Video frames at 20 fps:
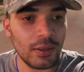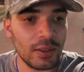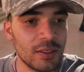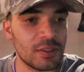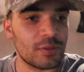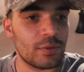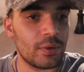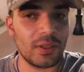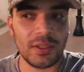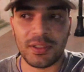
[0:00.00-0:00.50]

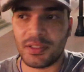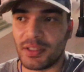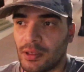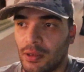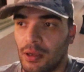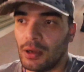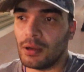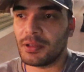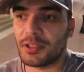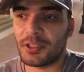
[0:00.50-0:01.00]
as well as the
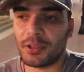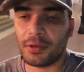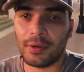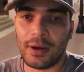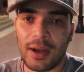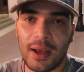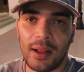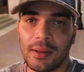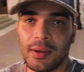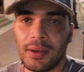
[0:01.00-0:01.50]
concert
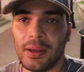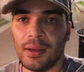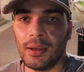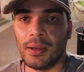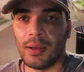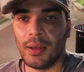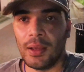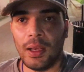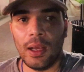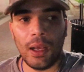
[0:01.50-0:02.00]
rally.
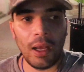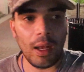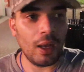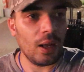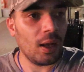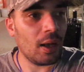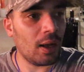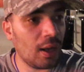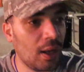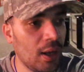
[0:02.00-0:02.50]

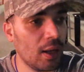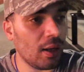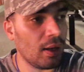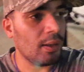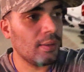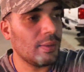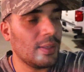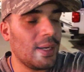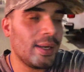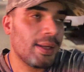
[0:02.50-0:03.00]

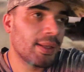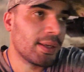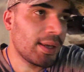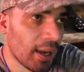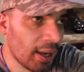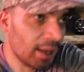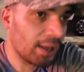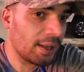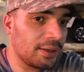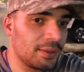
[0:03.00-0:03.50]
And
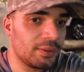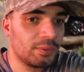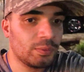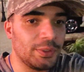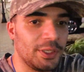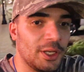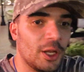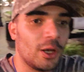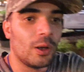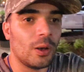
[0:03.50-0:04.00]
again,
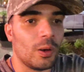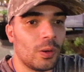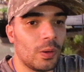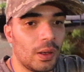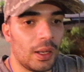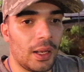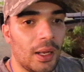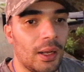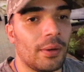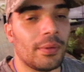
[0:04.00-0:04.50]
we know
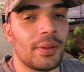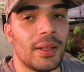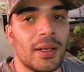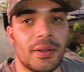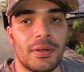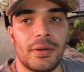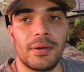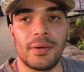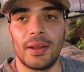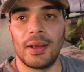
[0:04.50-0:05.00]
how
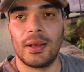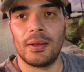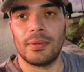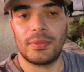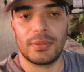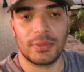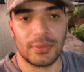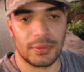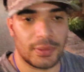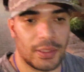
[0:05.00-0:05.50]
that turned out.